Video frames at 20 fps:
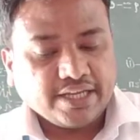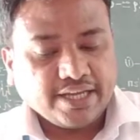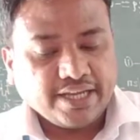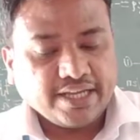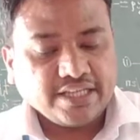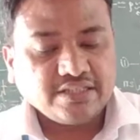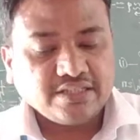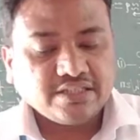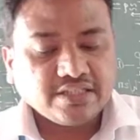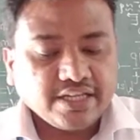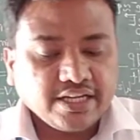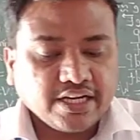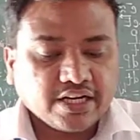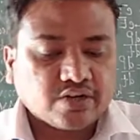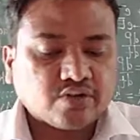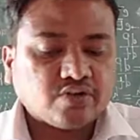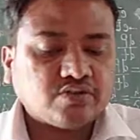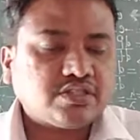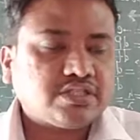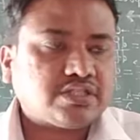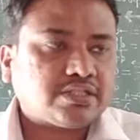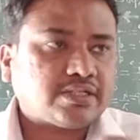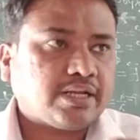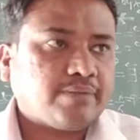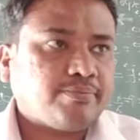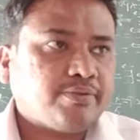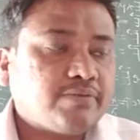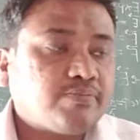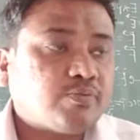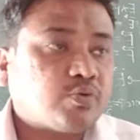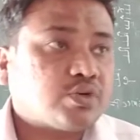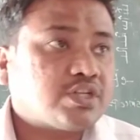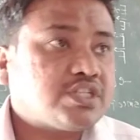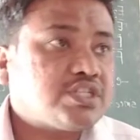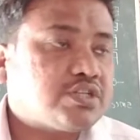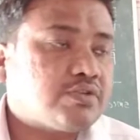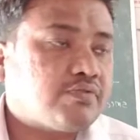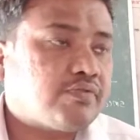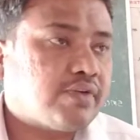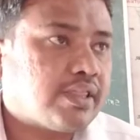Hence, the electron is trapped in
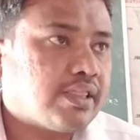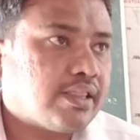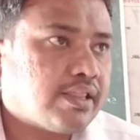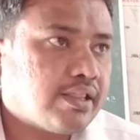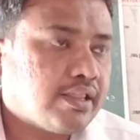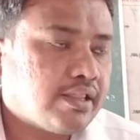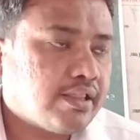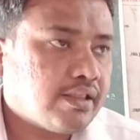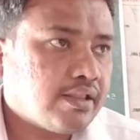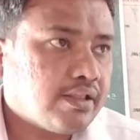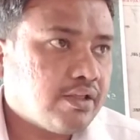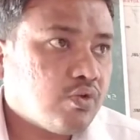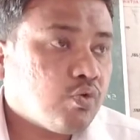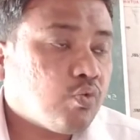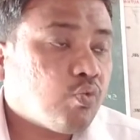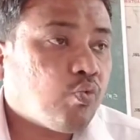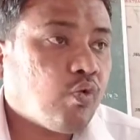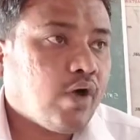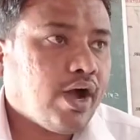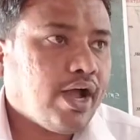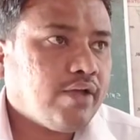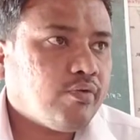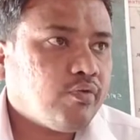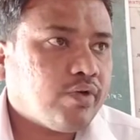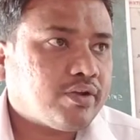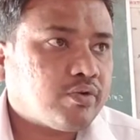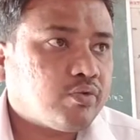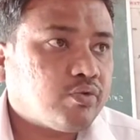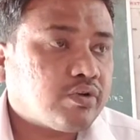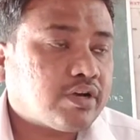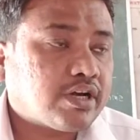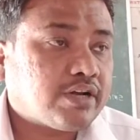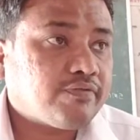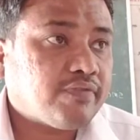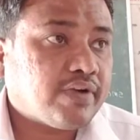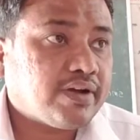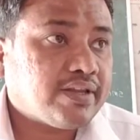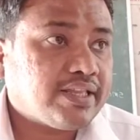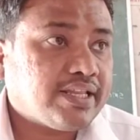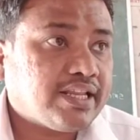potential well. Why we are going to
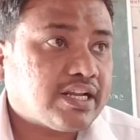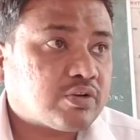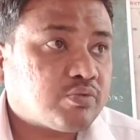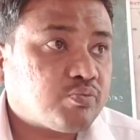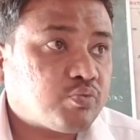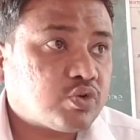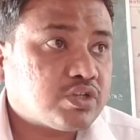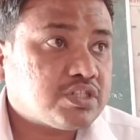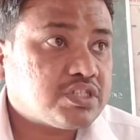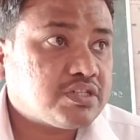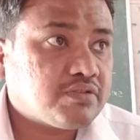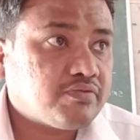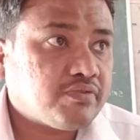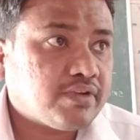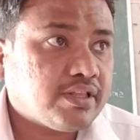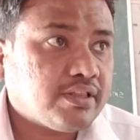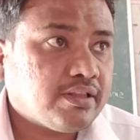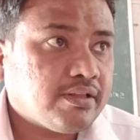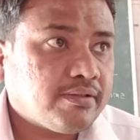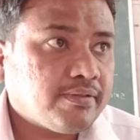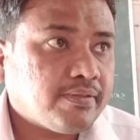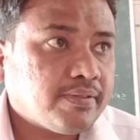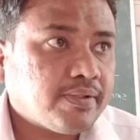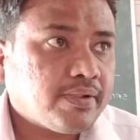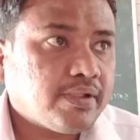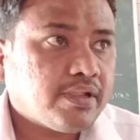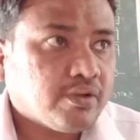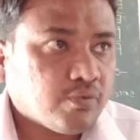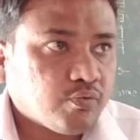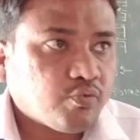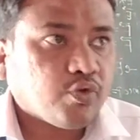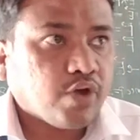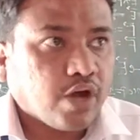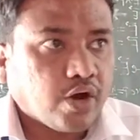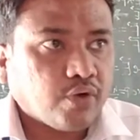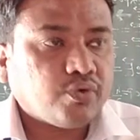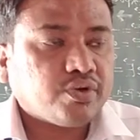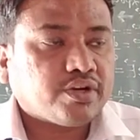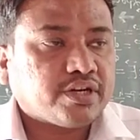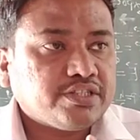confine the electron potential well? We
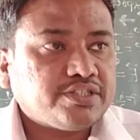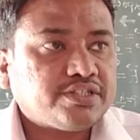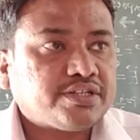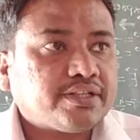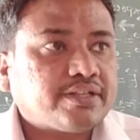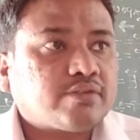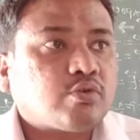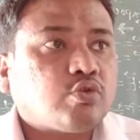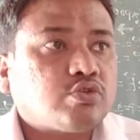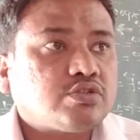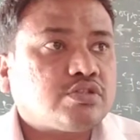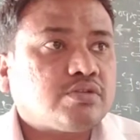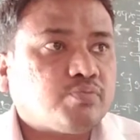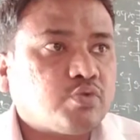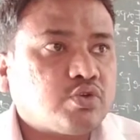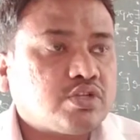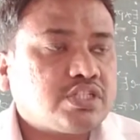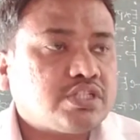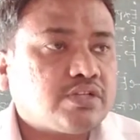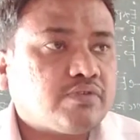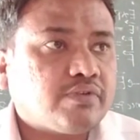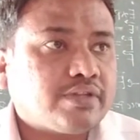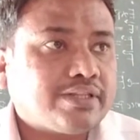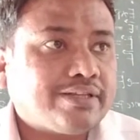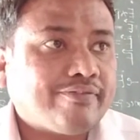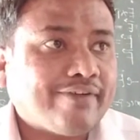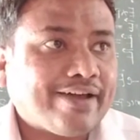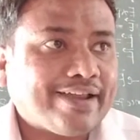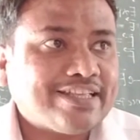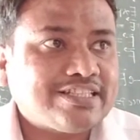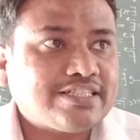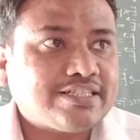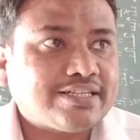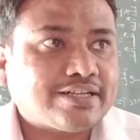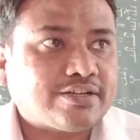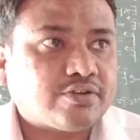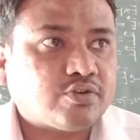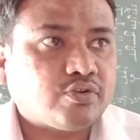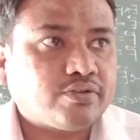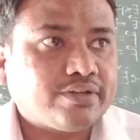have to consider the constant potential well, the valence
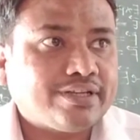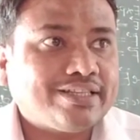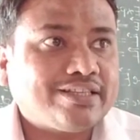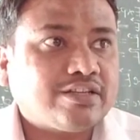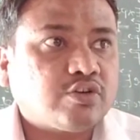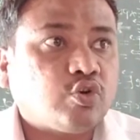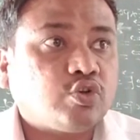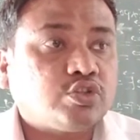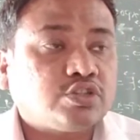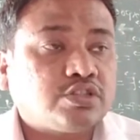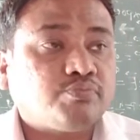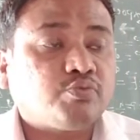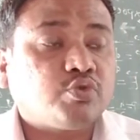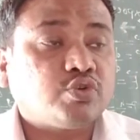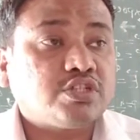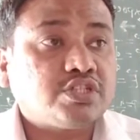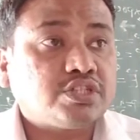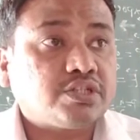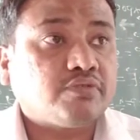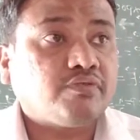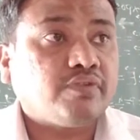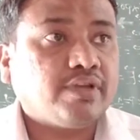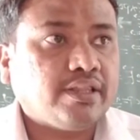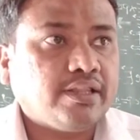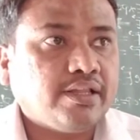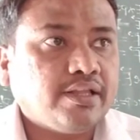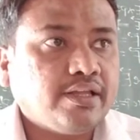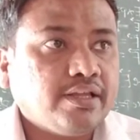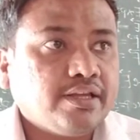electron in constant potential well.